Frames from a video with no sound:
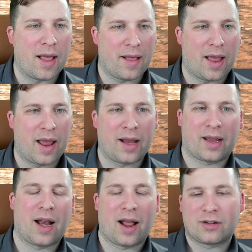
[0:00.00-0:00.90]
it
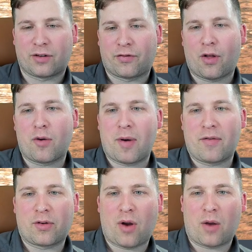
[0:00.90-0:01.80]
can actually float above
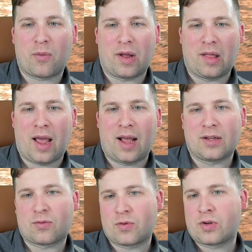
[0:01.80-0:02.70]
the ground when it
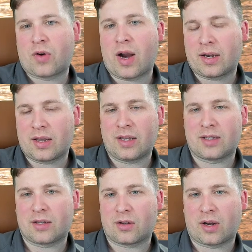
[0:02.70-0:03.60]
lands, retract
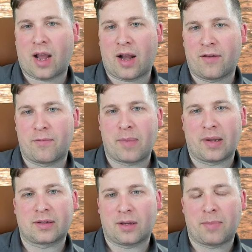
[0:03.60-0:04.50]
this kind of
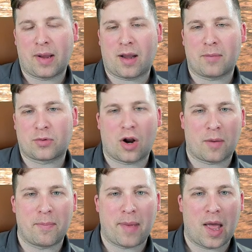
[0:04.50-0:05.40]
basically pickup truck
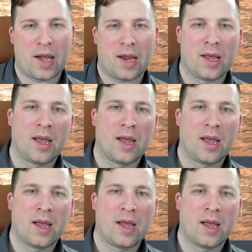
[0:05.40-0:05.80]
bed,